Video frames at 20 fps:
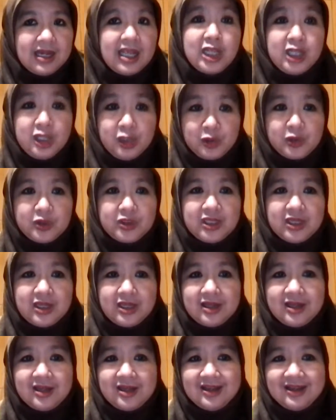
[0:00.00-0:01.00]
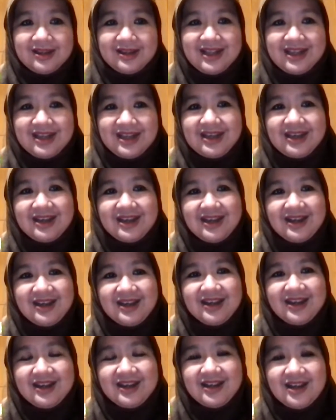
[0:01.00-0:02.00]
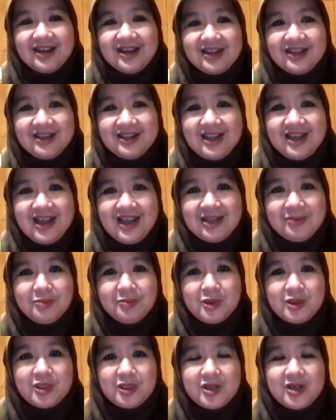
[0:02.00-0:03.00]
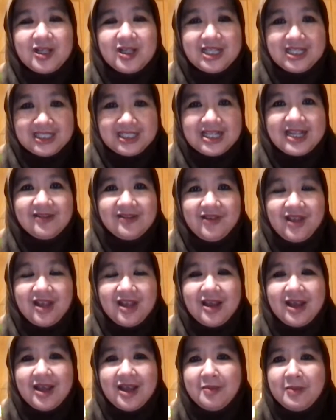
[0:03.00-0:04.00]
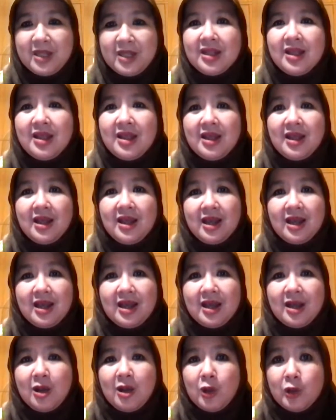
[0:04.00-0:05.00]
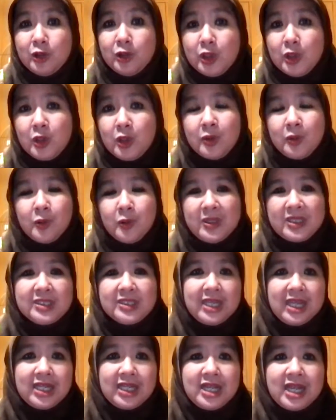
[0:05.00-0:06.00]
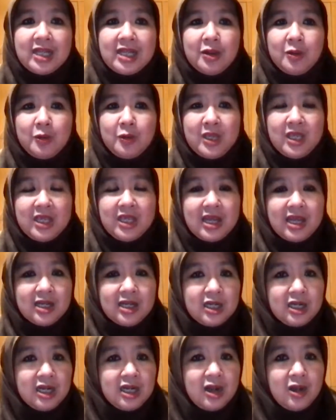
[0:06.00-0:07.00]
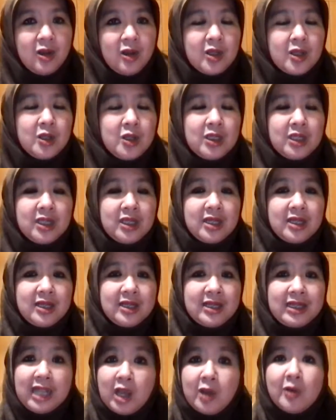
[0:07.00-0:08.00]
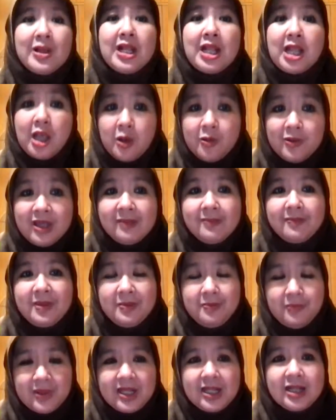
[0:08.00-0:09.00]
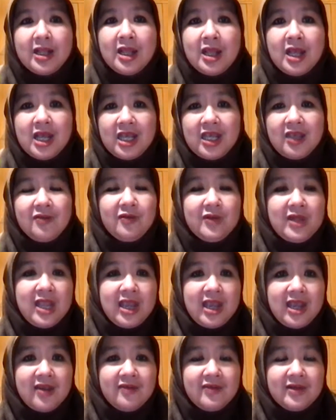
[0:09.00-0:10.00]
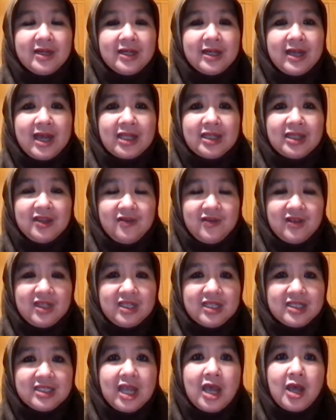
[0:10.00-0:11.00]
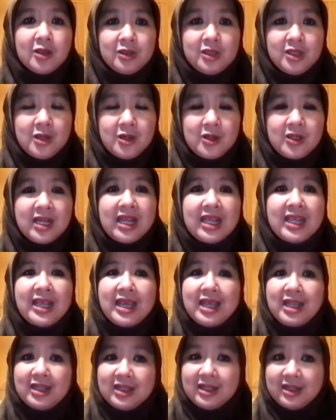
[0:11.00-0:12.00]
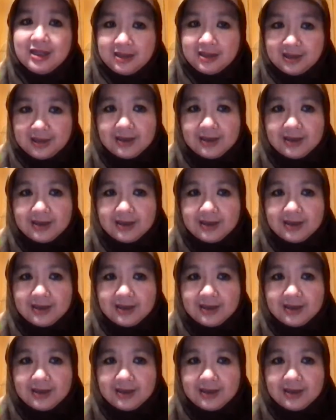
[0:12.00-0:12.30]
reduce the health protocol itself. Yeah, I mean, although we say that we are not now allowing people, if they have activities outdoor, they can